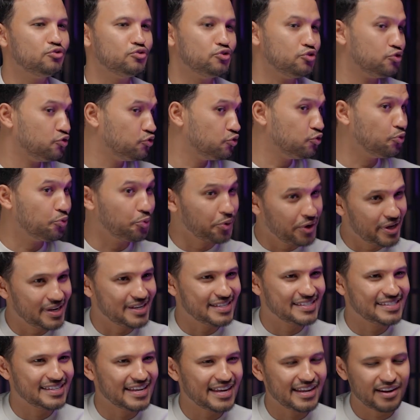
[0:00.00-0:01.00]
Did you do real
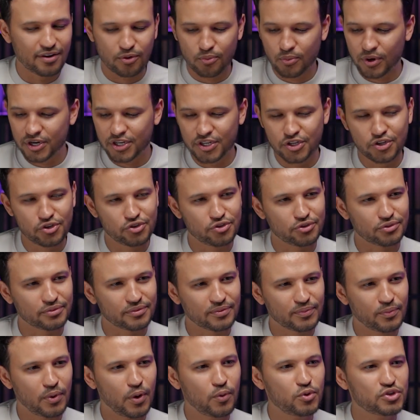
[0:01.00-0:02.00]
estate, or what did you do?
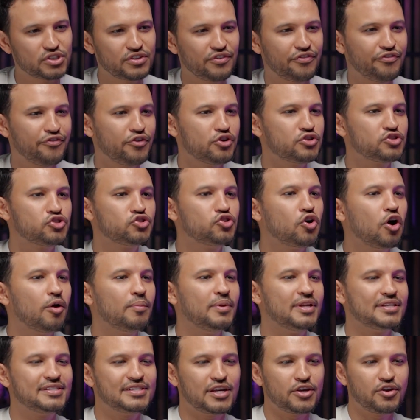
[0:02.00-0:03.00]
What was the first job,
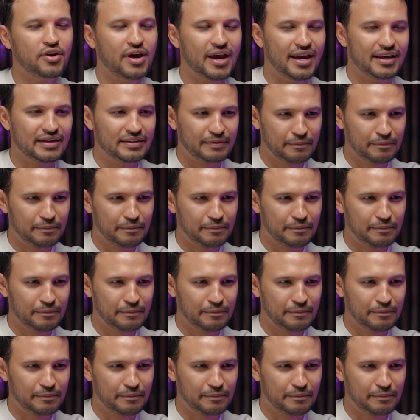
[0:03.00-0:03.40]
let's say, you had?